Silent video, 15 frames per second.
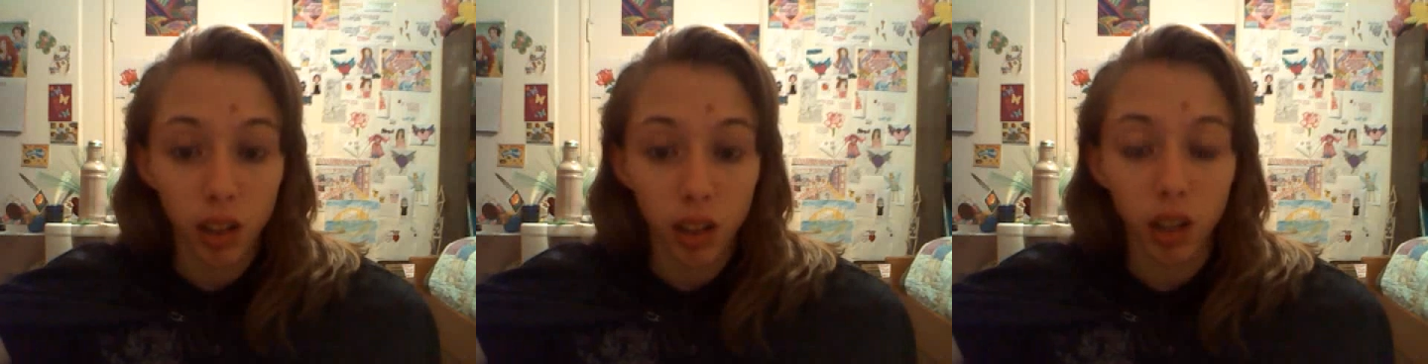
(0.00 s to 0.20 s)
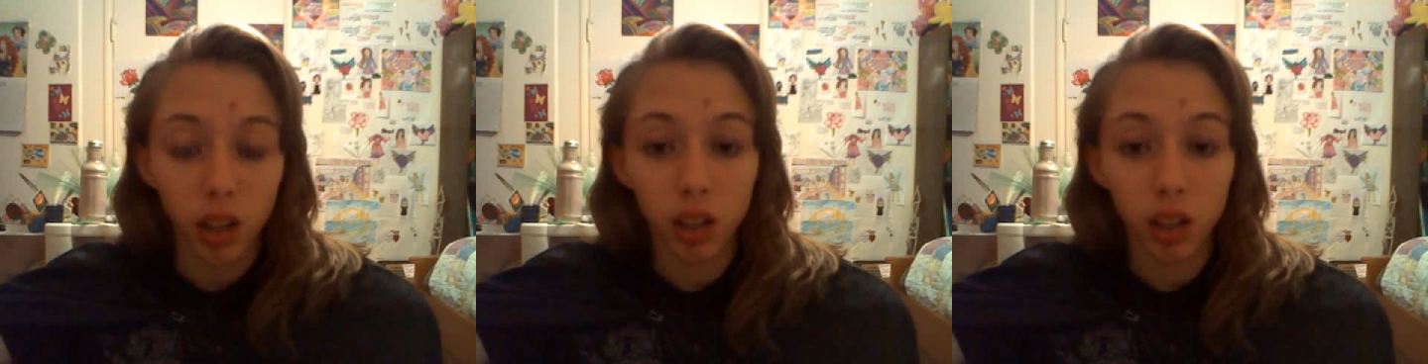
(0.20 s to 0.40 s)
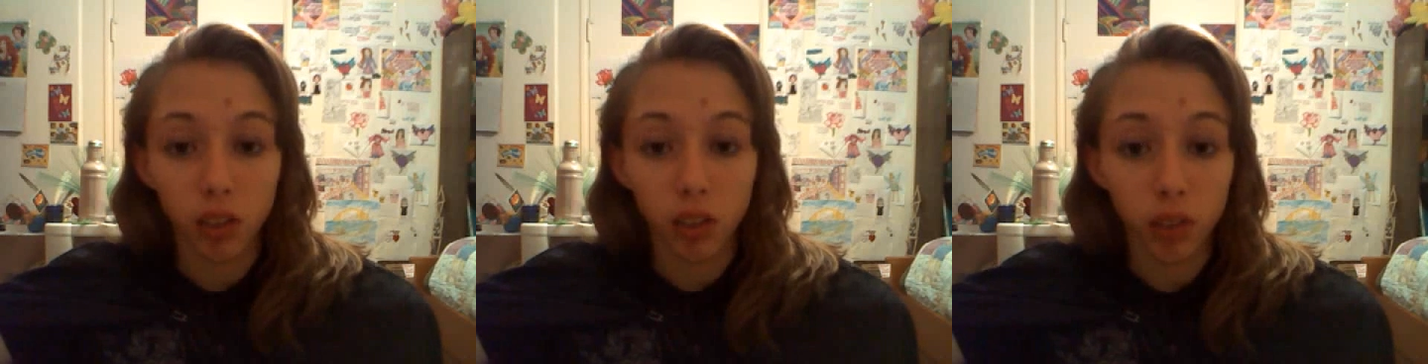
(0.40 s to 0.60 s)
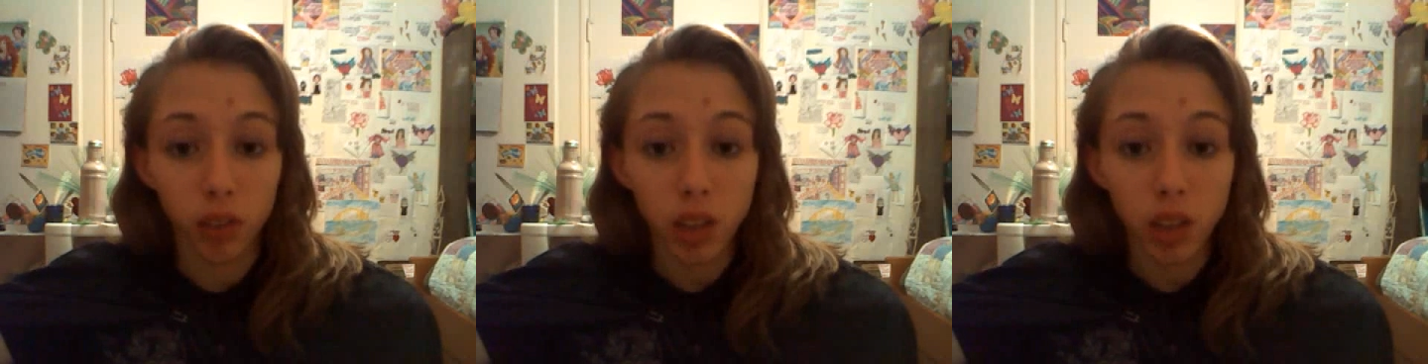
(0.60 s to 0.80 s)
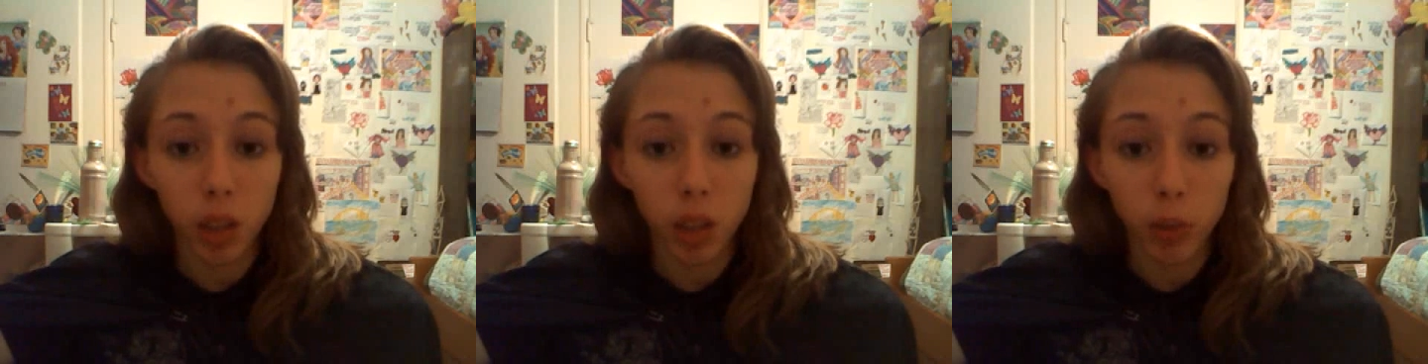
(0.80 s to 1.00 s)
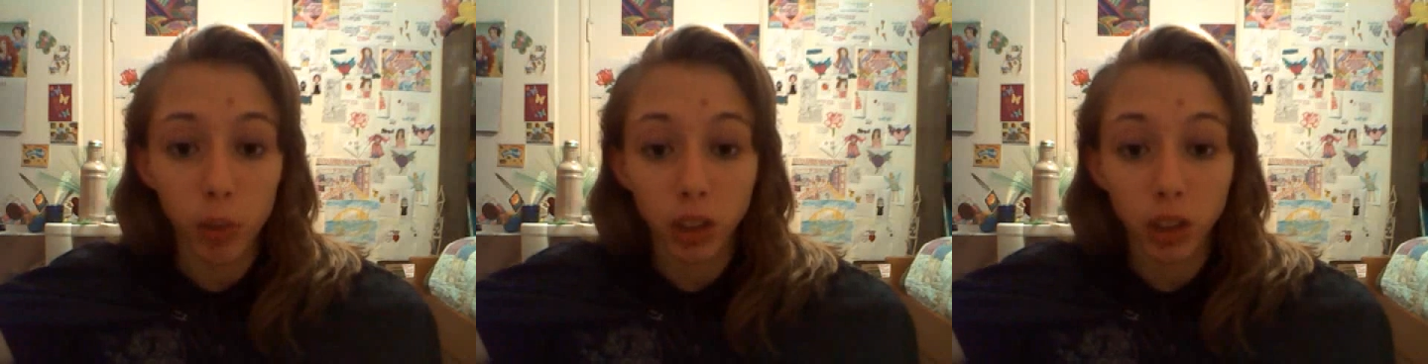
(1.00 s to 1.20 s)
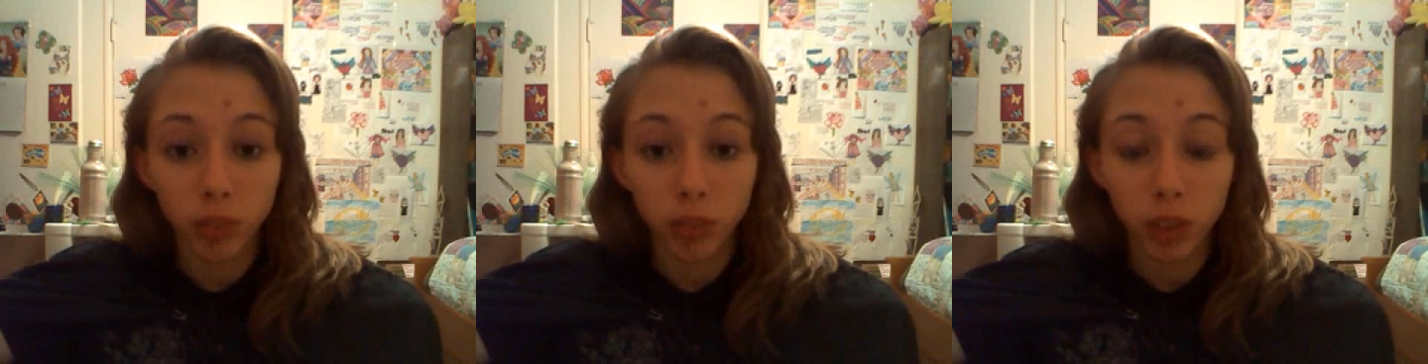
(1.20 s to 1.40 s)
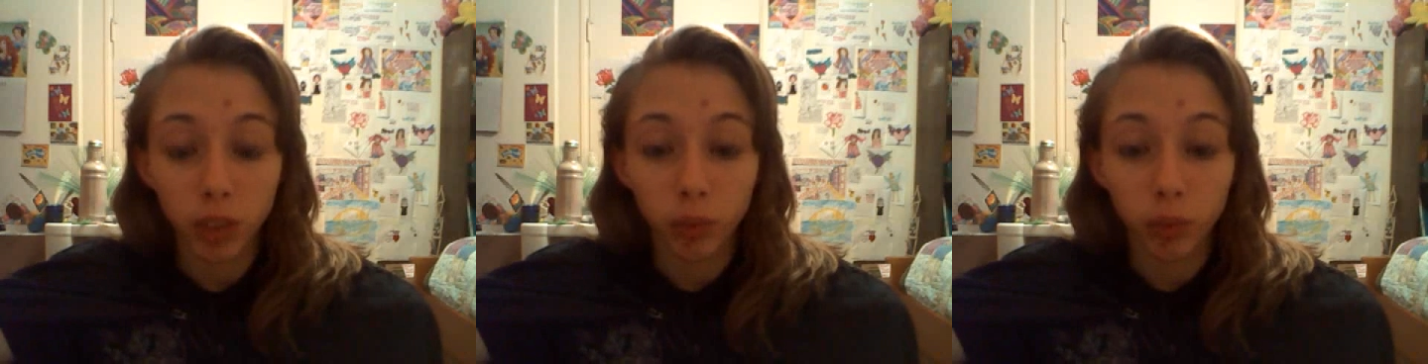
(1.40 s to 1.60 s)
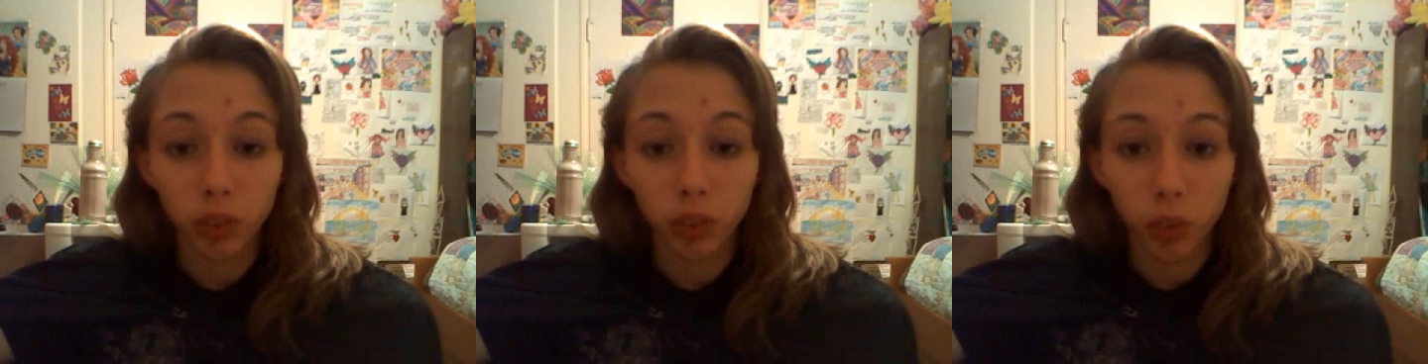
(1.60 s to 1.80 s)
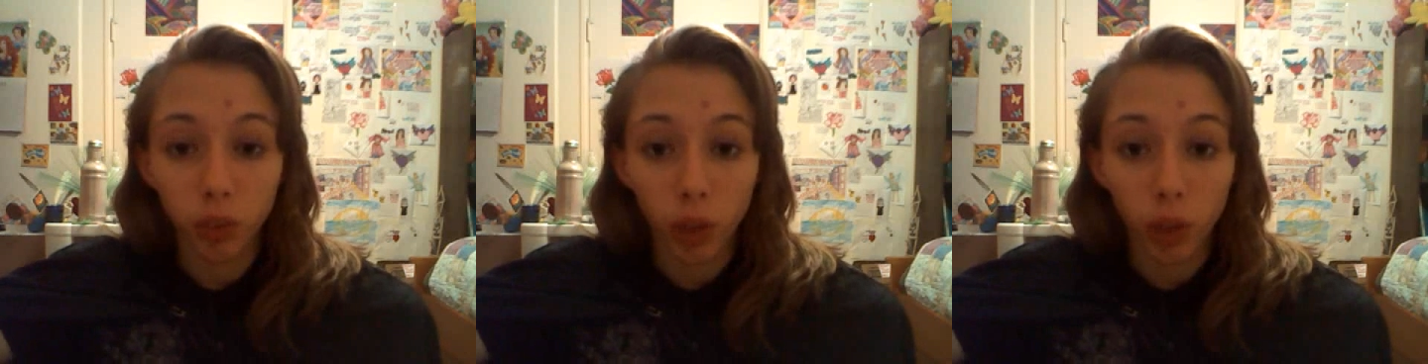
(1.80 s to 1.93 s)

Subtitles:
I always end up pushing people